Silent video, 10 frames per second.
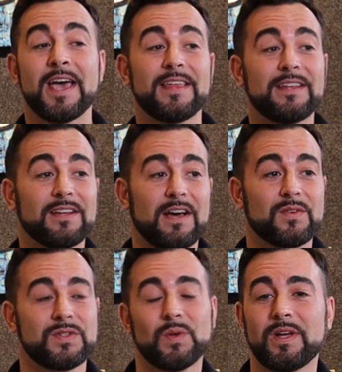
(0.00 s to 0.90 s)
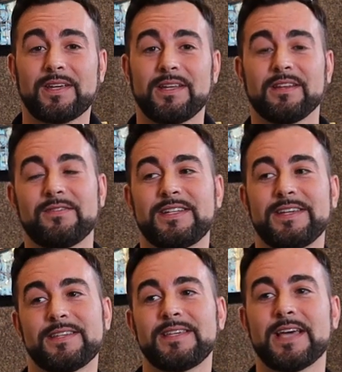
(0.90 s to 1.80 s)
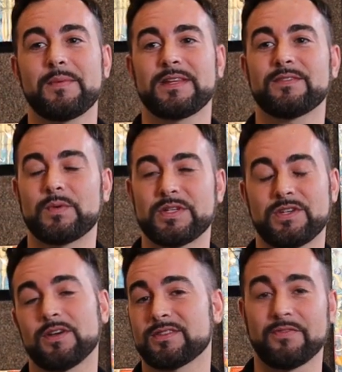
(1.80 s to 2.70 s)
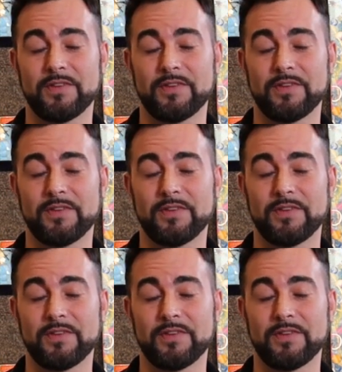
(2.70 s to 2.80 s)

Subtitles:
And then I was so lucky to live in DC. I mean, it was also the